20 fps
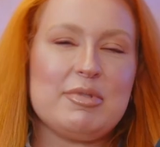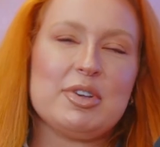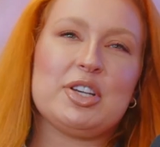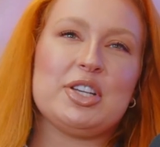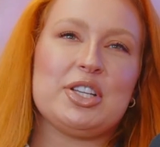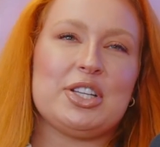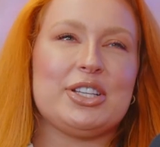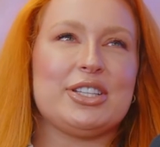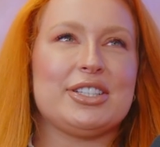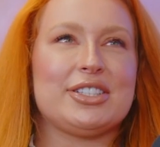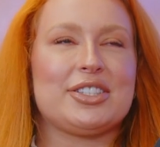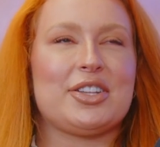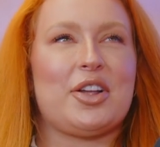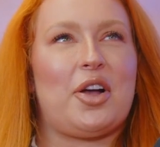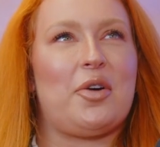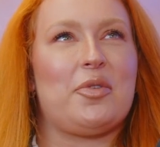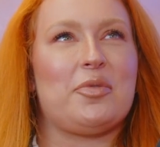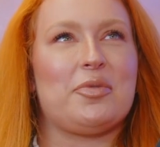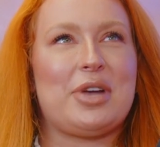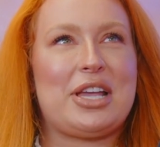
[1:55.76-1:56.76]
because
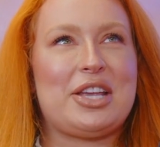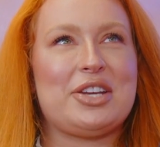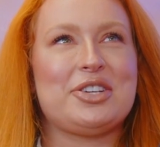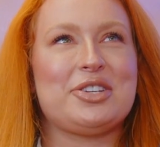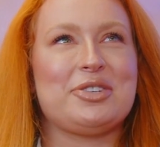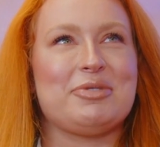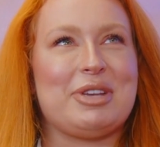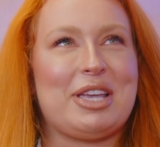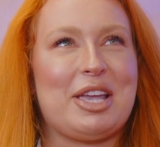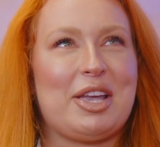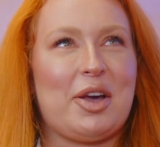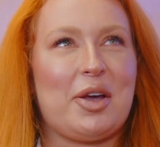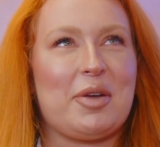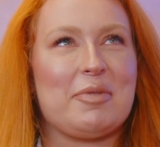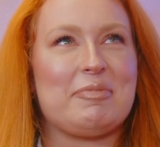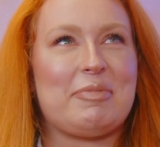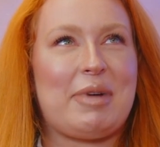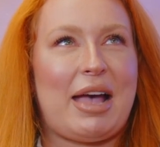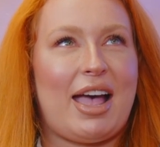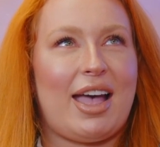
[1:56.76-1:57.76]
I wish we could
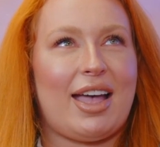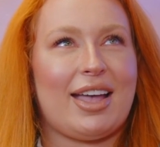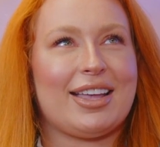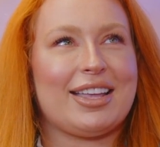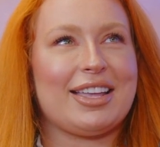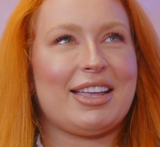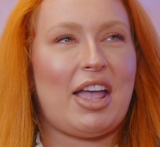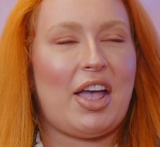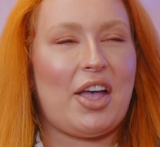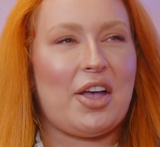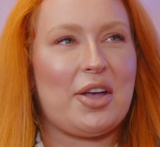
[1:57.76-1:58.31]
go back.